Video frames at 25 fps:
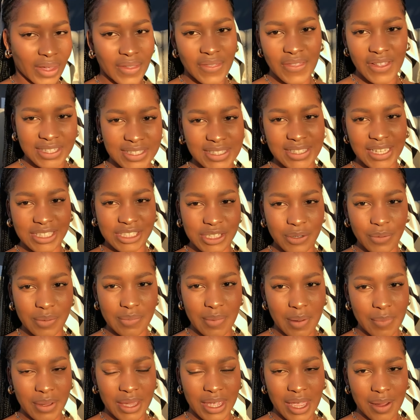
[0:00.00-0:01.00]
this is actually what
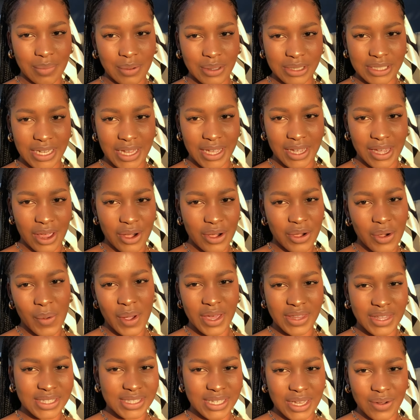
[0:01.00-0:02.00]
my makeup looks like. I don't know
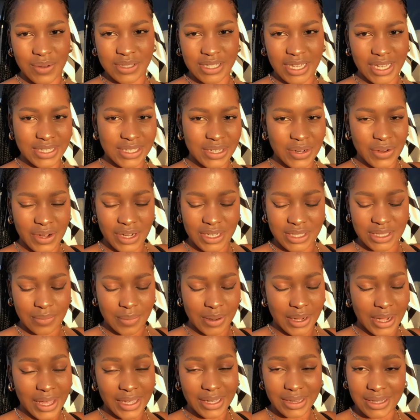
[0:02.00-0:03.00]
why the sun was acting crazy,
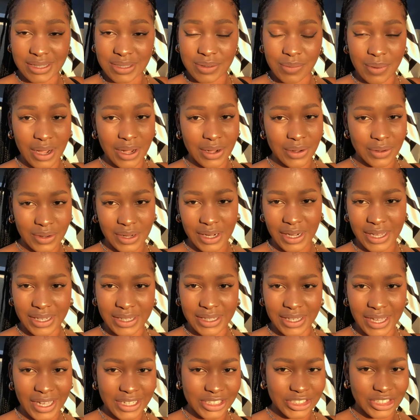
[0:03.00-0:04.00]
but like this is what I look
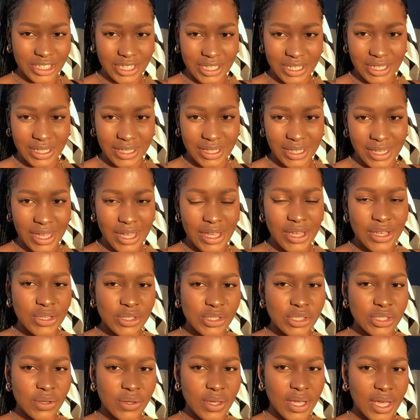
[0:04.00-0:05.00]
like actually.
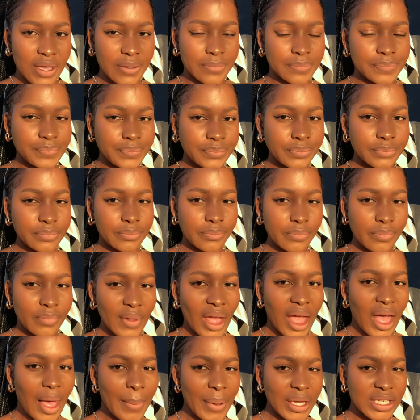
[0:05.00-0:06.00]
So yeah.
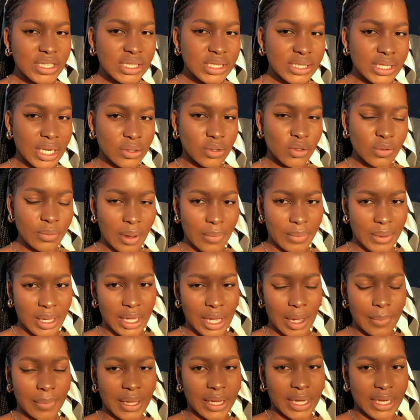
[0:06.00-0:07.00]
I'm actually done doing my
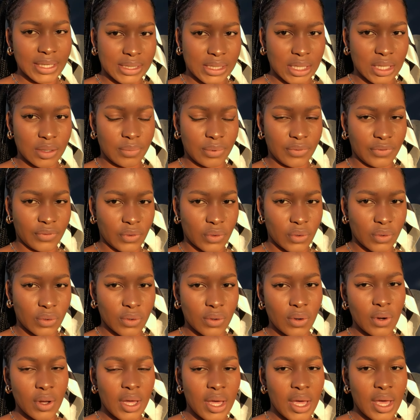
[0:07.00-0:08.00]
makeup like I said
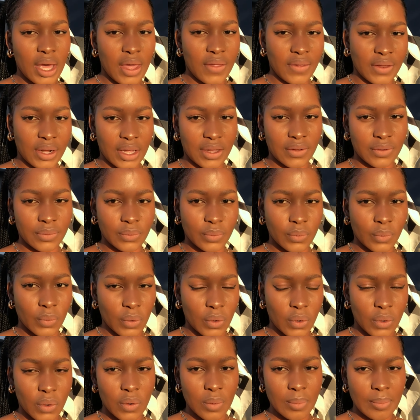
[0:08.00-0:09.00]
before and then I
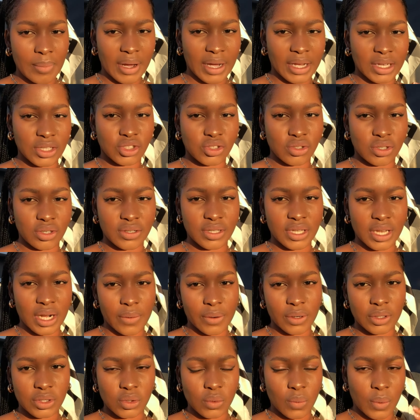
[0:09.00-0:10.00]
wore my jewelry that I
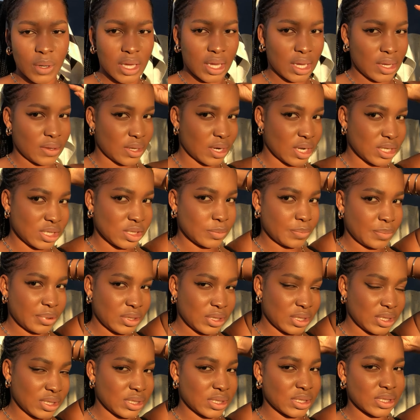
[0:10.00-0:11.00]
wanted to wear and then I just
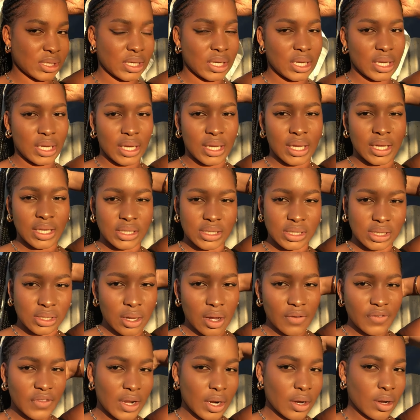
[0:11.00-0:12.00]
put this
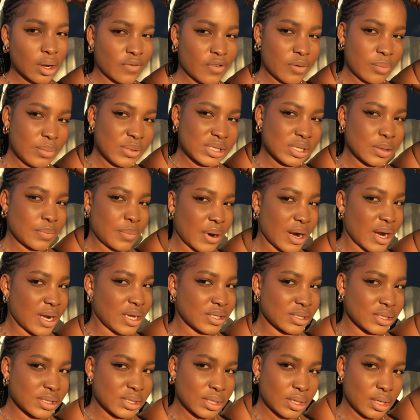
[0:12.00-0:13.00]
scarf that I got from Mr.
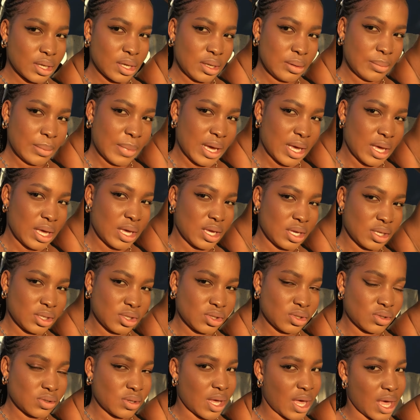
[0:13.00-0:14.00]
Price in my hair
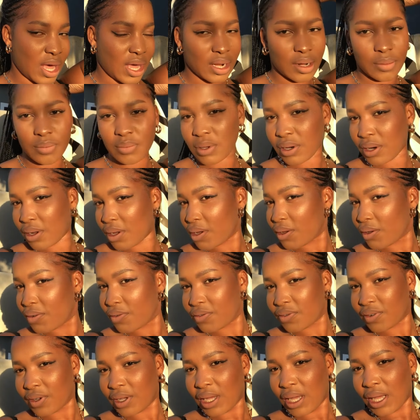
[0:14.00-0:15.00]
just to add a bit
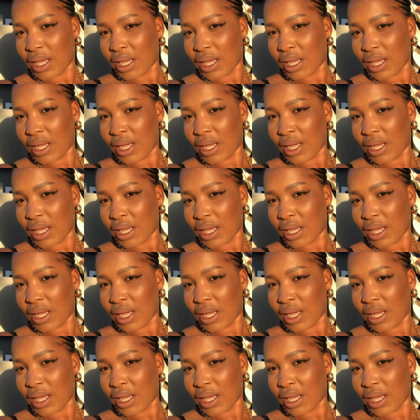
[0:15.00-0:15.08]
of